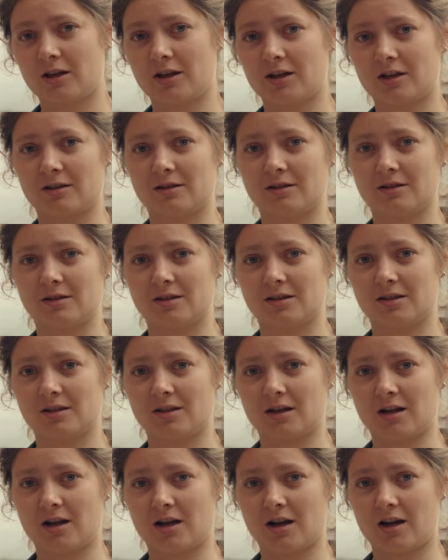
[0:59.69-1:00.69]
and
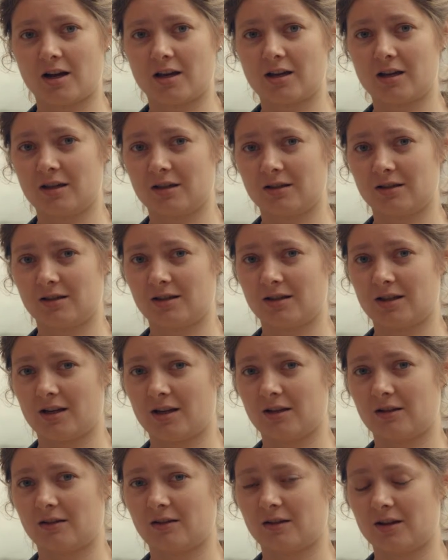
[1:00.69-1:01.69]
I can
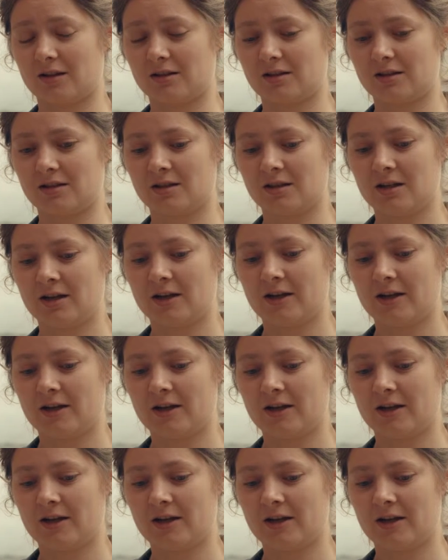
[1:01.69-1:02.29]
tell that